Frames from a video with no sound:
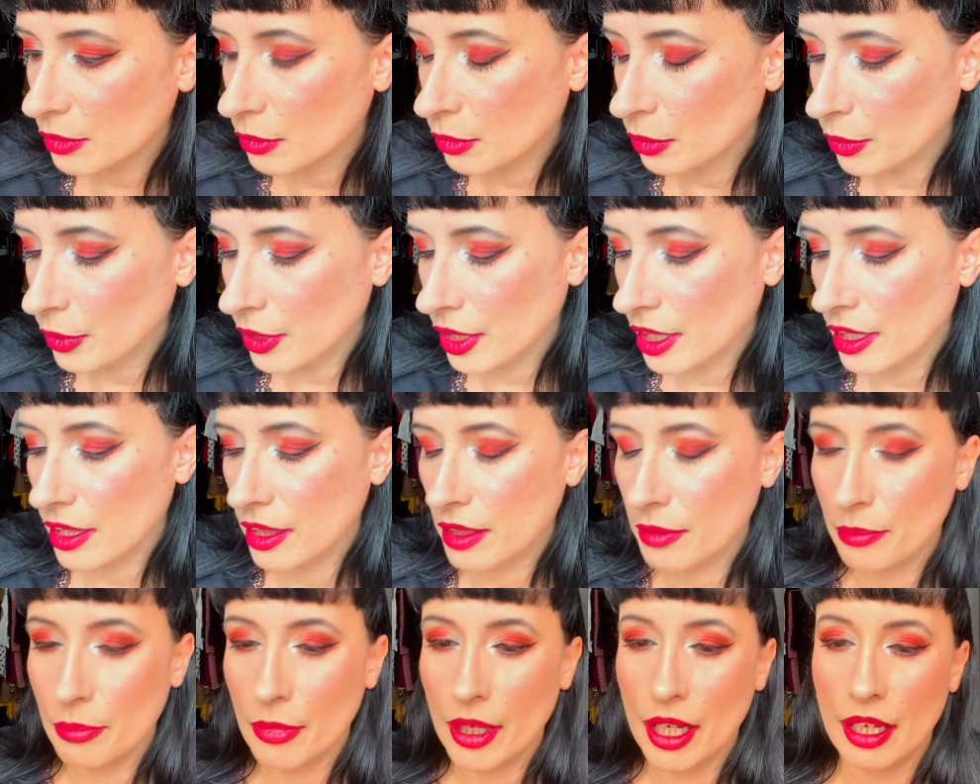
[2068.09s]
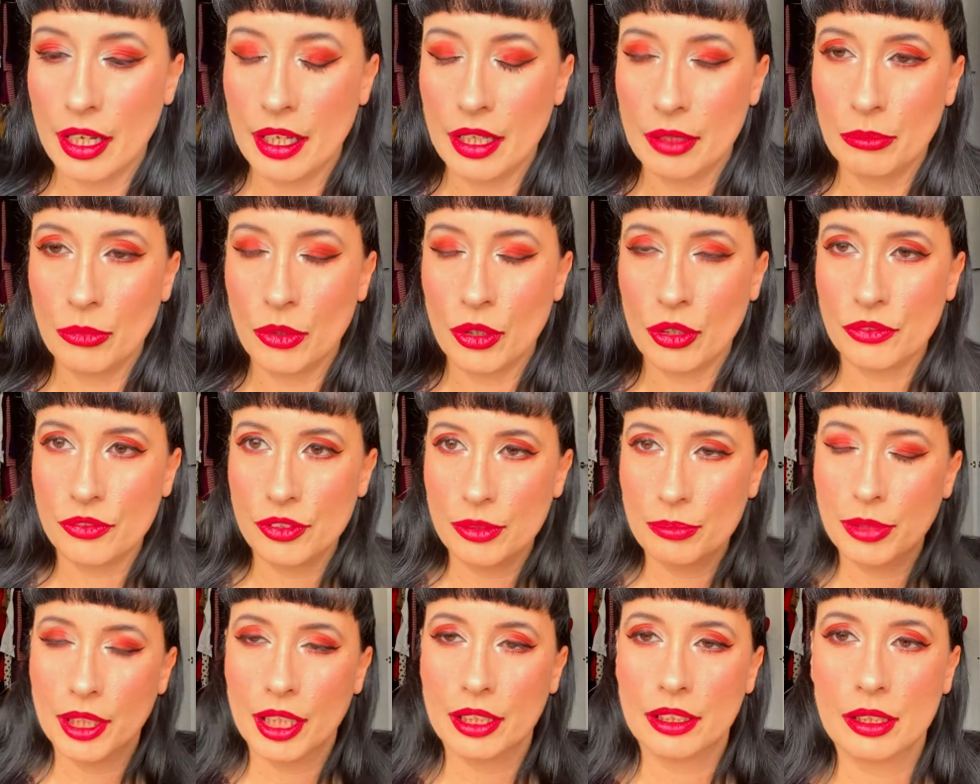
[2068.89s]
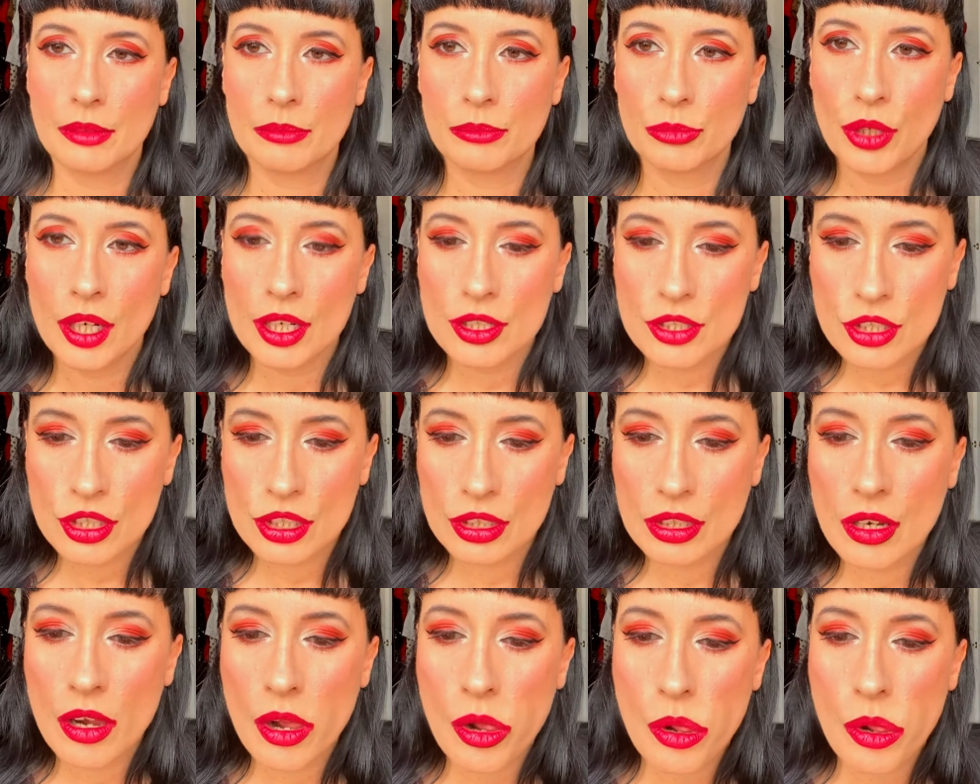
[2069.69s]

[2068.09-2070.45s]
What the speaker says: with my Morphe blending brush.